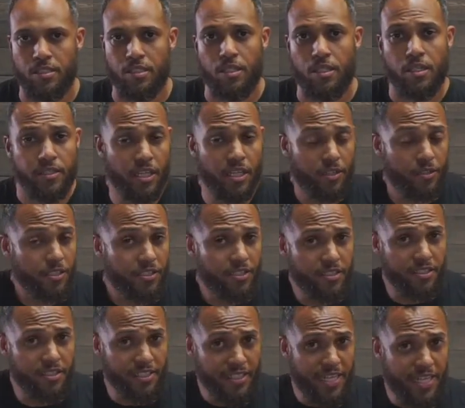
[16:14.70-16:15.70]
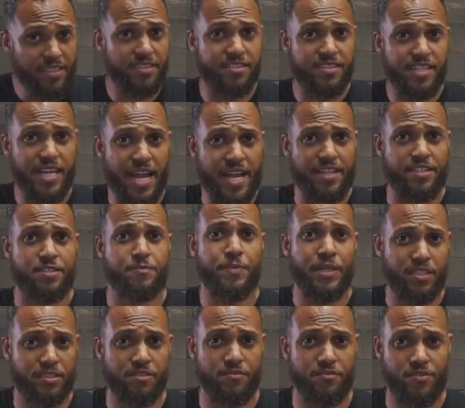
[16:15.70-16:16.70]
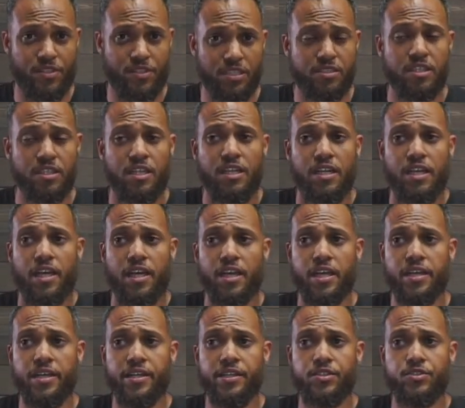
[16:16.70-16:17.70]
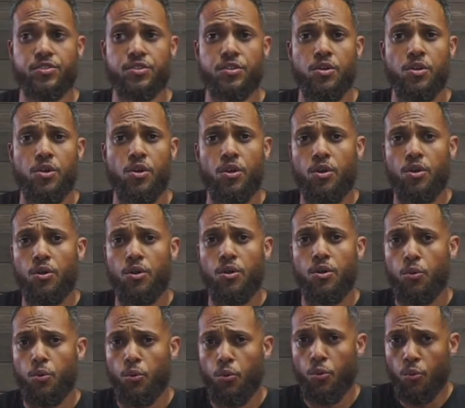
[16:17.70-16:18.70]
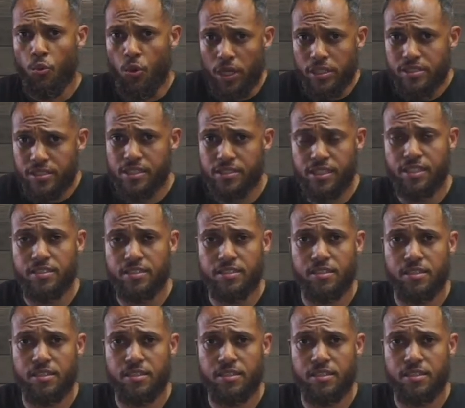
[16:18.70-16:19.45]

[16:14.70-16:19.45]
Now, the next aspect of this is what does it